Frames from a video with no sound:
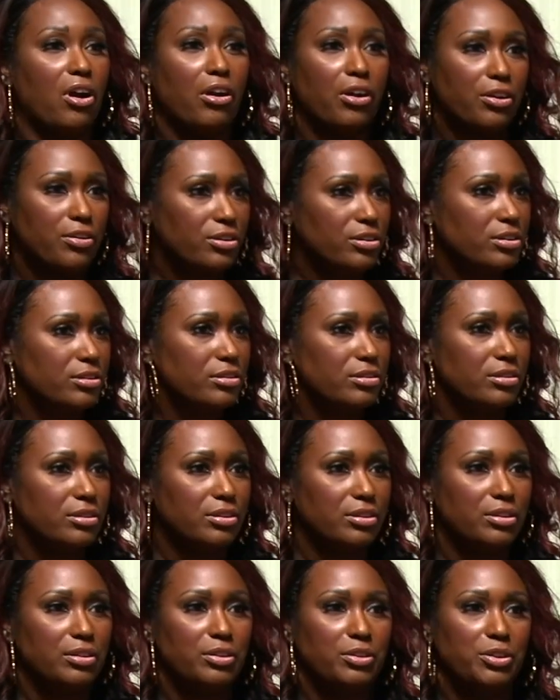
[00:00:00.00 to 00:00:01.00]
art,
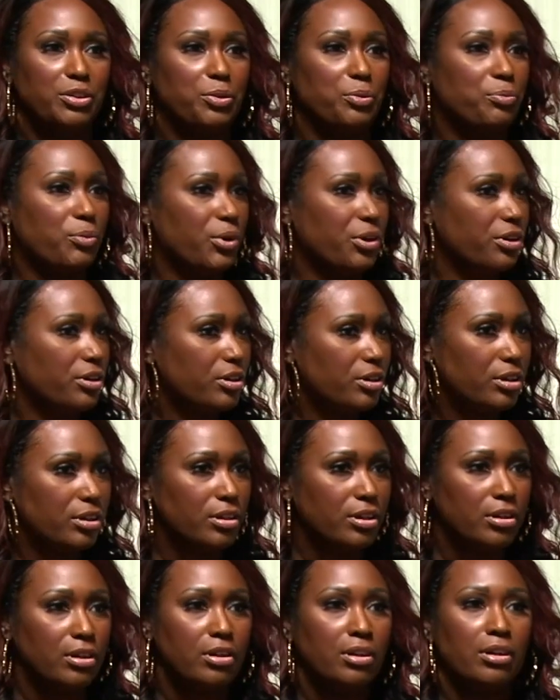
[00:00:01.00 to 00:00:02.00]
your work,
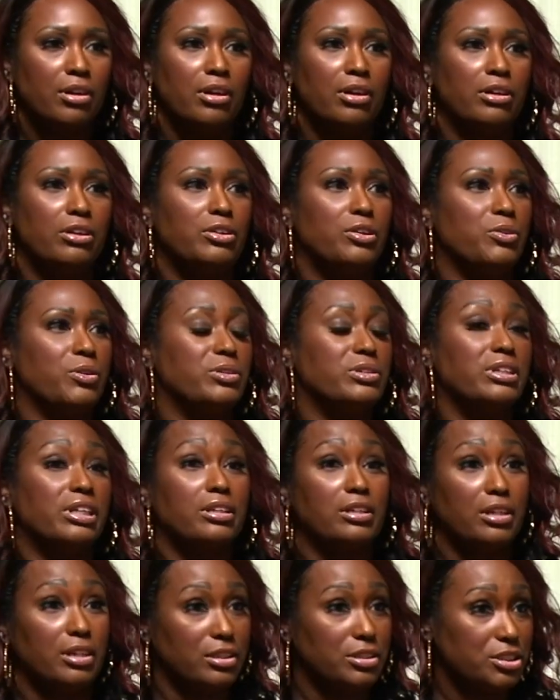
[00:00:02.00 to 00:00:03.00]
your
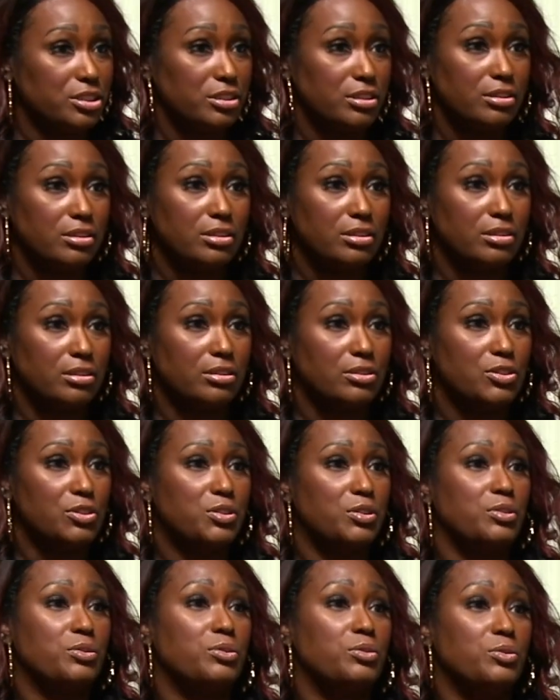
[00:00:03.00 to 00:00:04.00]
dedication
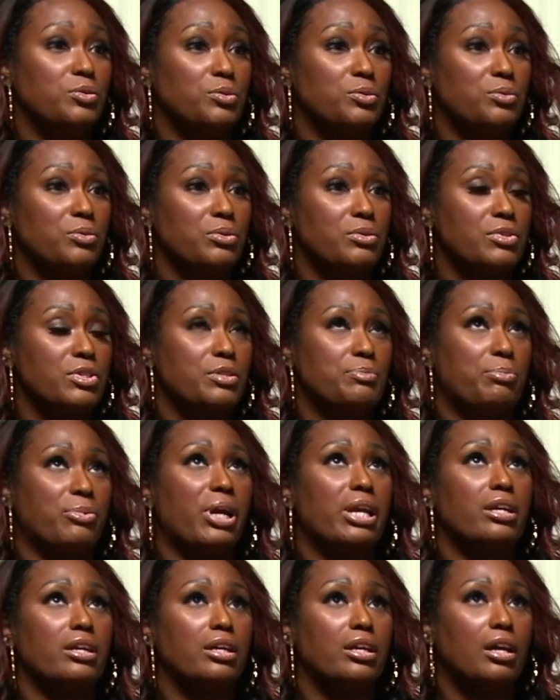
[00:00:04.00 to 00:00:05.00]
to
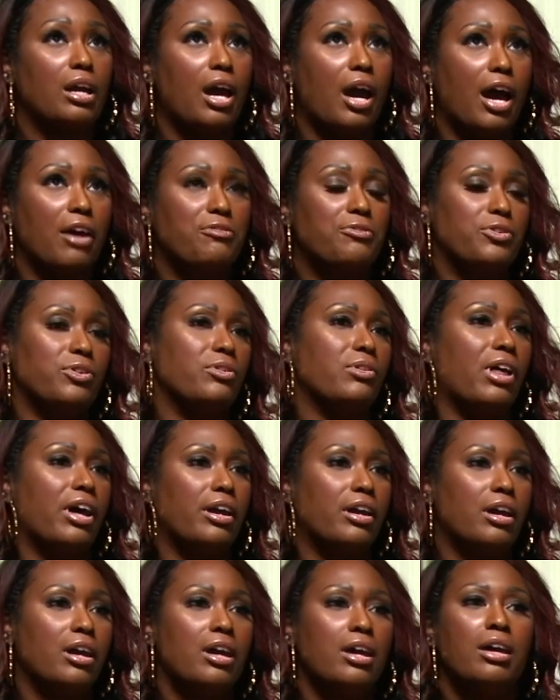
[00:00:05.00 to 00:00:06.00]
spreading, I feel
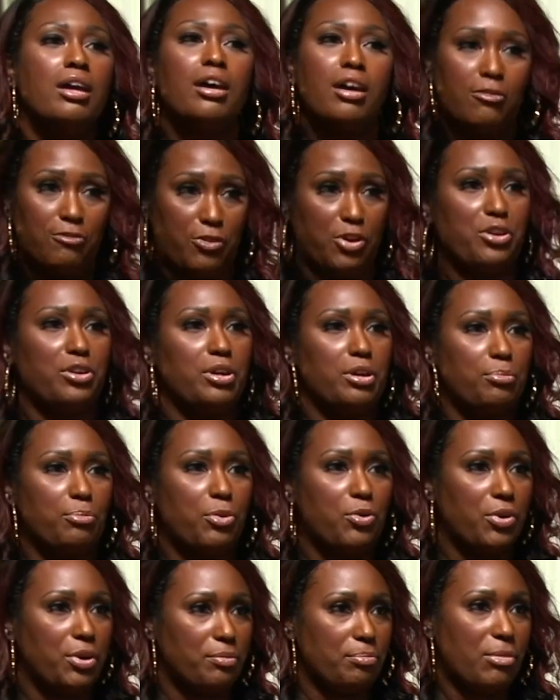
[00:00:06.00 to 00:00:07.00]
like, a very
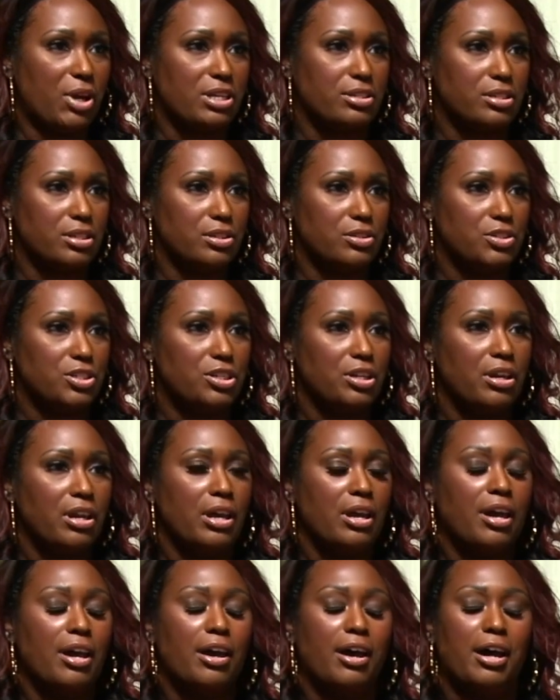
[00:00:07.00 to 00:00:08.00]
important message.
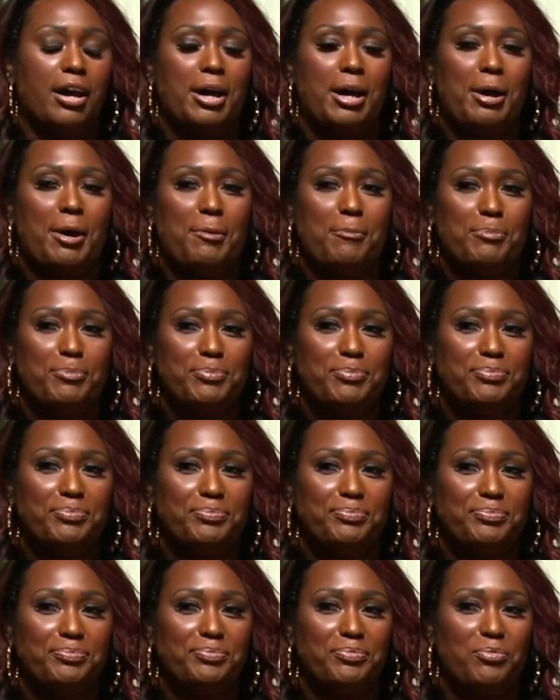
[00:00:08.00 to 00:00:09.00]

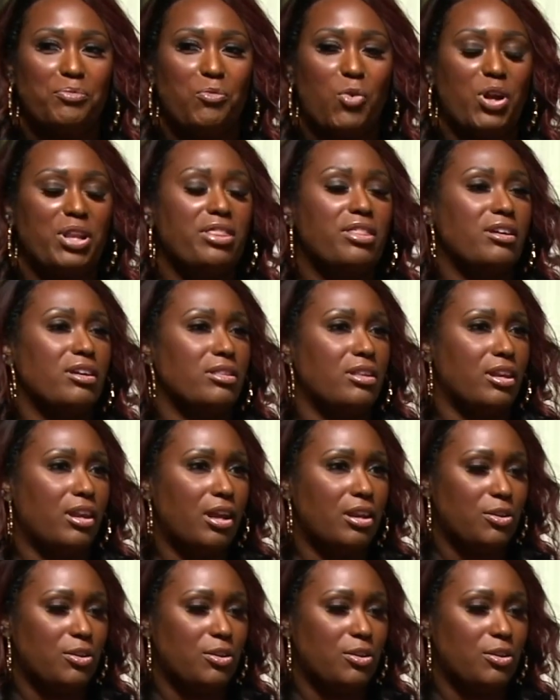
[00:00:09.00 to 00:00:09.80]
One thing that I